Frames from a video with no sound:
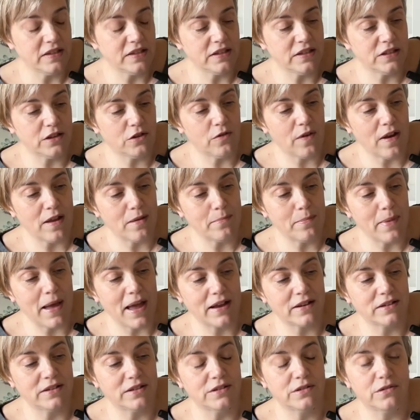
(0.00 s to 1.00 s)
is a great
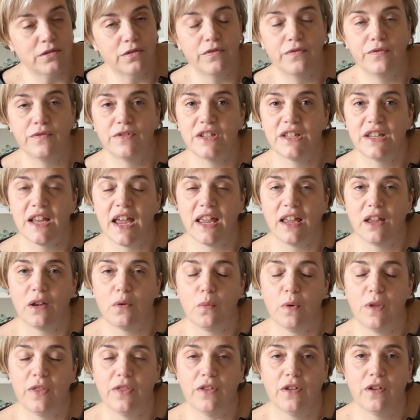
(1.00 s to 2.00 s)
bag to sort of take
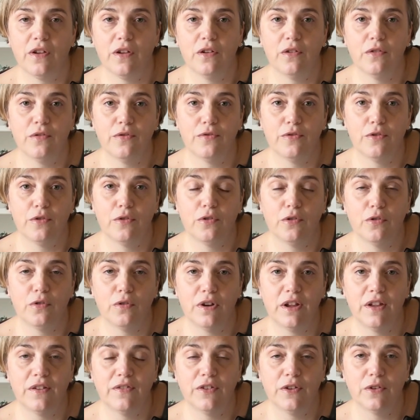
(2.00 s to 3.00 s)
with you
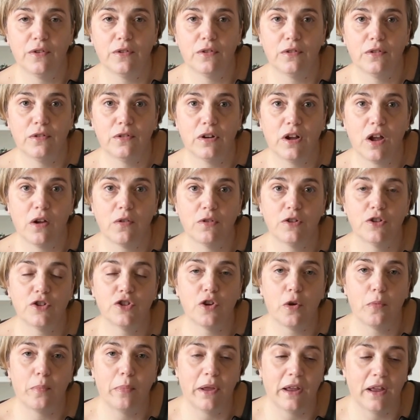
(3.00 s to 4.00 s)
for if you're going
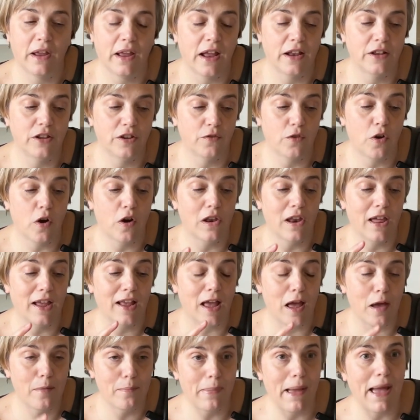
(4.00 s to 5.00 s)
shopping and you've got like
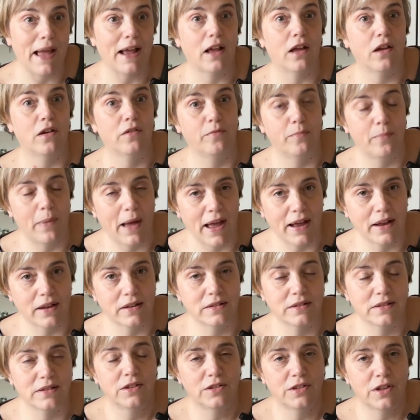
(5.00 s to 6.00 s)
a bag of
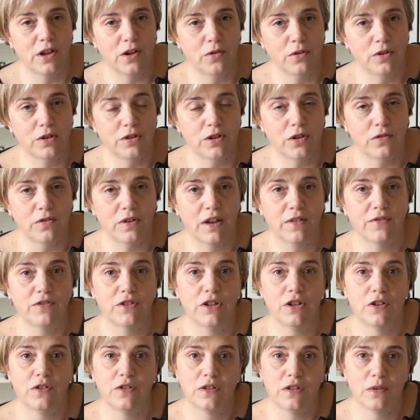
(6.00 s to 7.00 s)
bags. So you don't have to
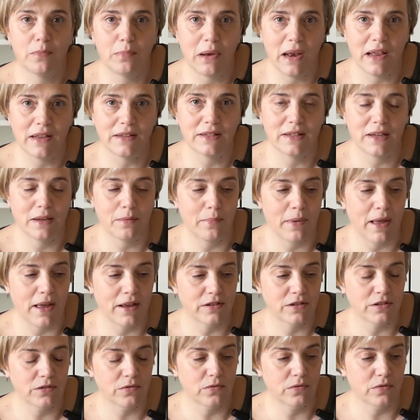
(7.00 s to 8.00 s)
use the plastic
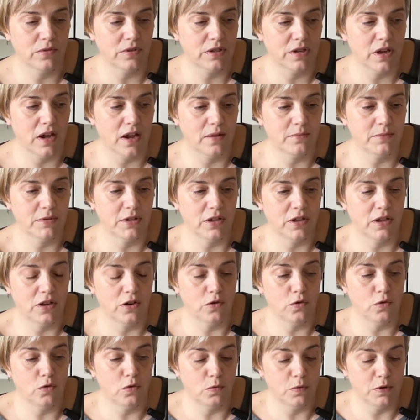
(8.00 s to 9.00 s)
bags all the time. So you
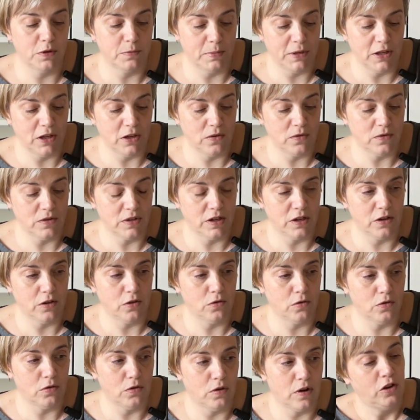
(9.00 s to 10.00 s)
can always be using
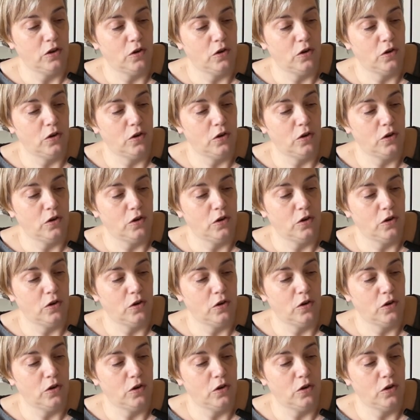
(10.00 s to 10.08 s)
your